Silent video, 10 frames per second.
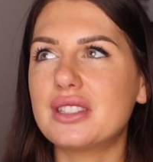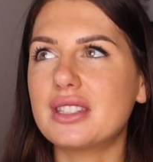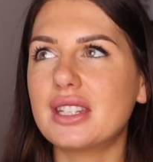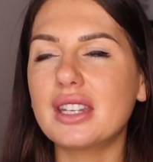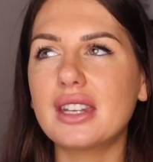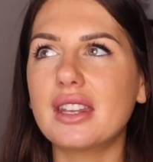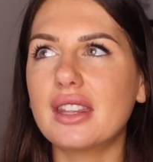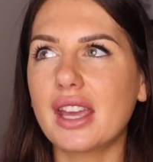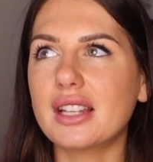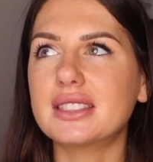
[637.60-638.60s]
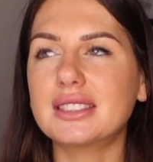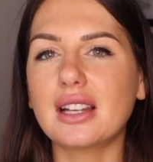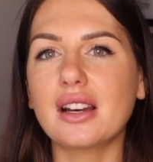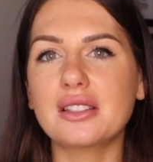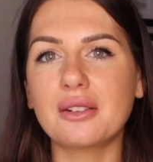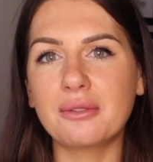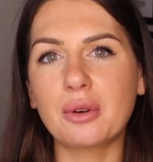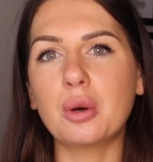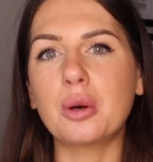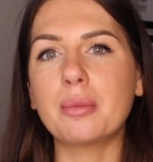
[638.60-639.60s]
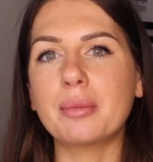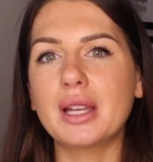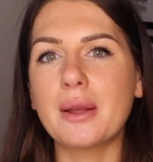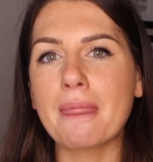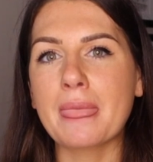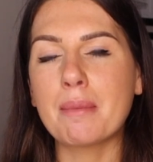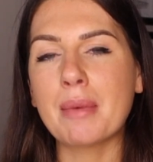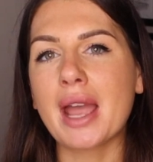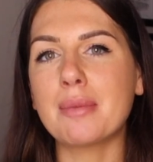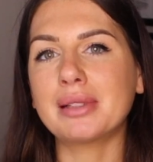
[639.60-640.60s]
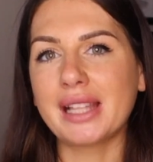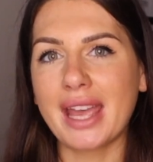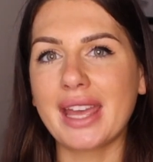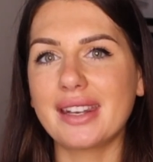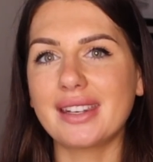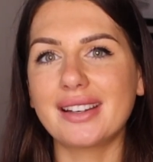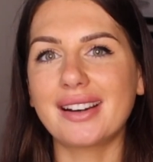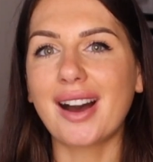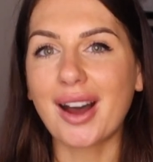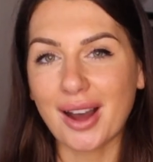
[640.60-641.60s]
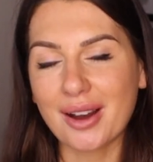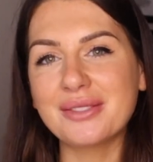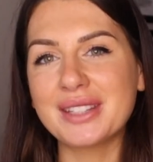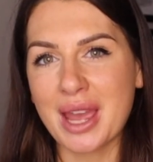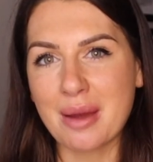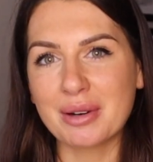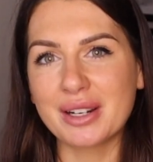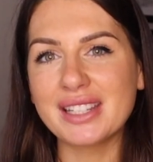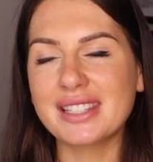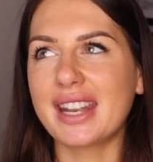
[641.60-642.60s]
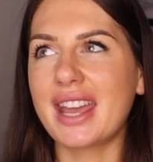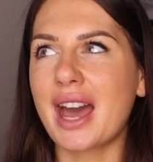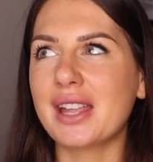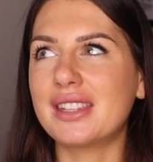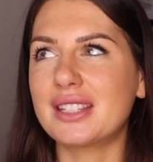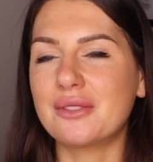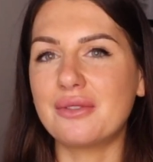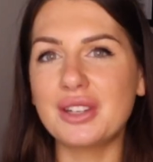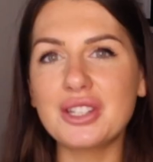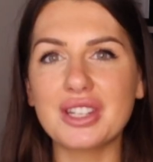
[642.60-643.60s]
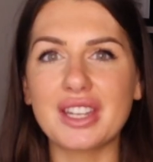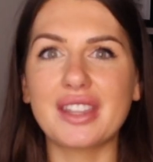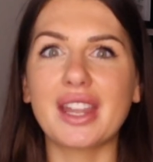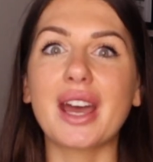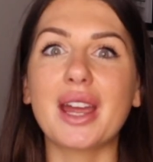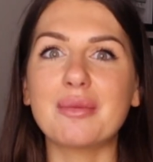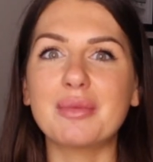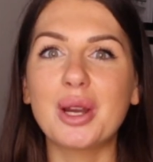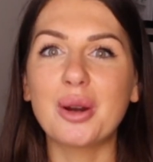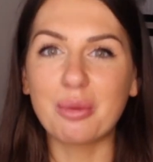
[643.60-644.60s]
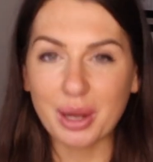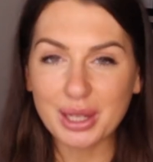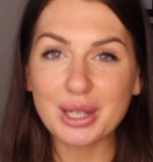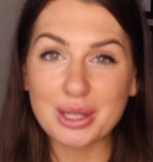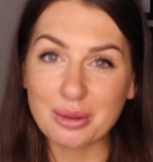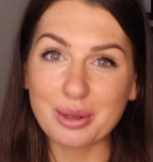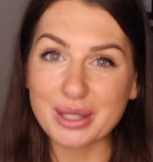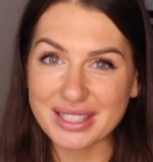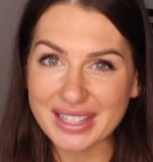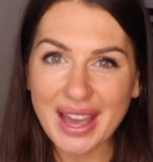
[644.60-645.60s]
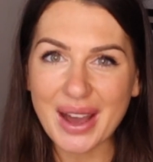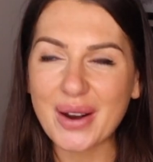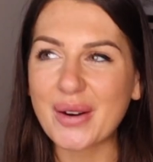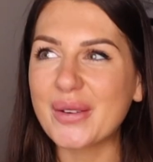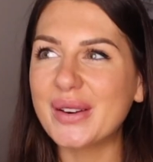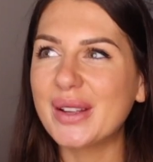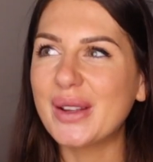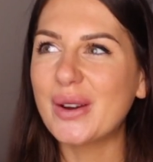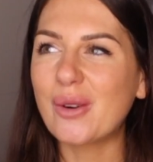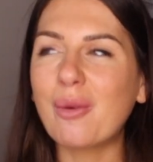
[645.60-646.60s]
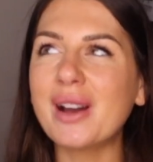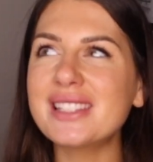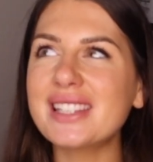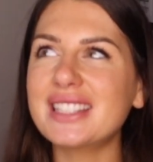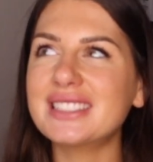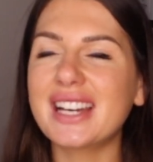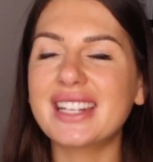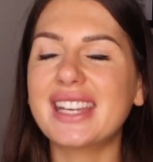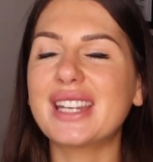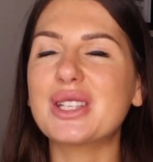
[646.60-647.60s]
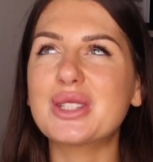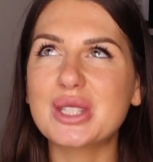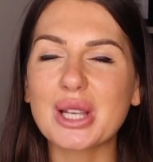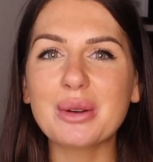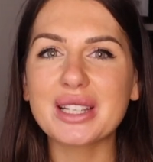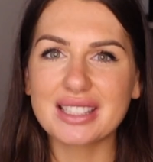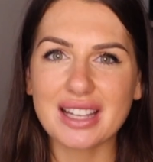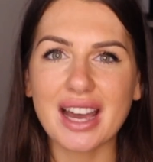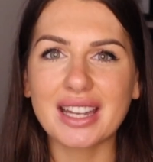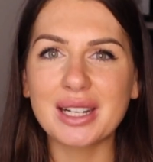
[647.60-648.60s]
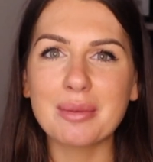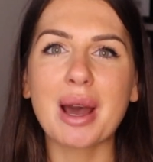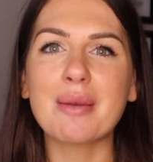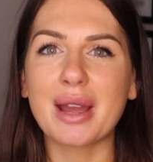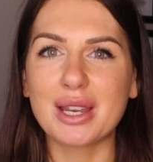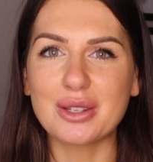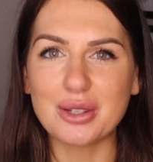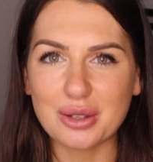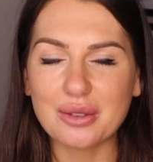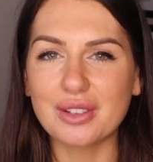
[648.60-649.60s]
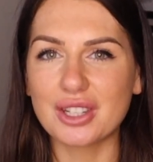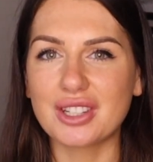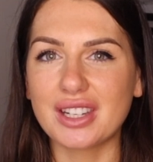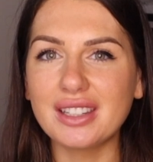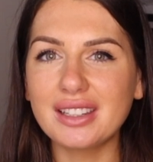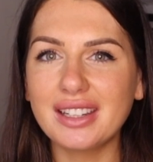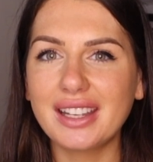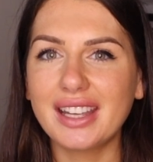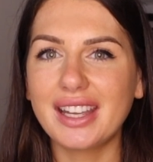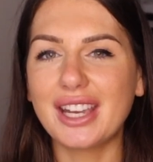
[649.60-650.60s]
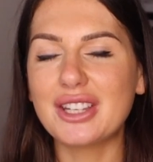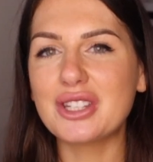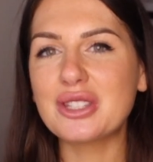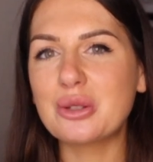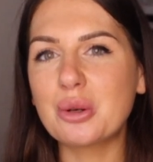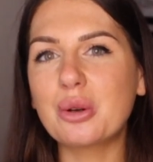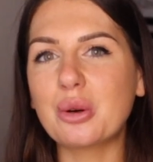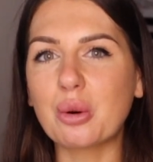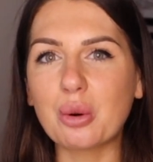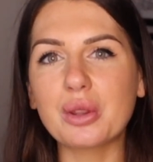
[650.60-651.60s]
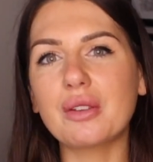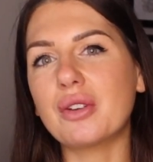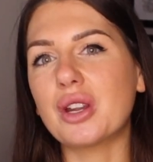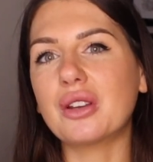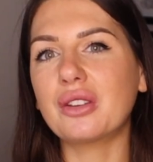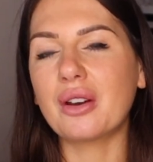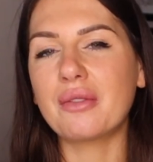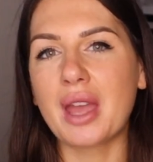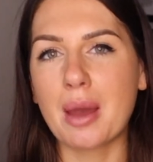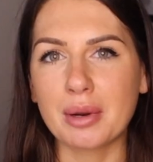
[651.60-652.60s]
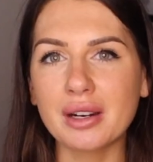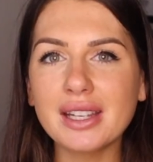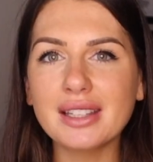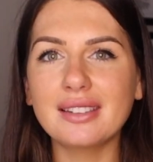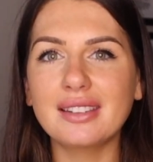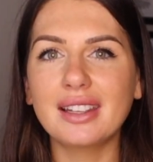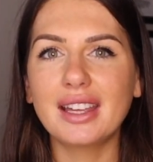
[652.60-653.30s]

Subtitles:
did then start to form my plan after Emirates, and I had this vision that I'm working towards now. Once I started getting so excited about my new vision, it just took all the focus off Emirates.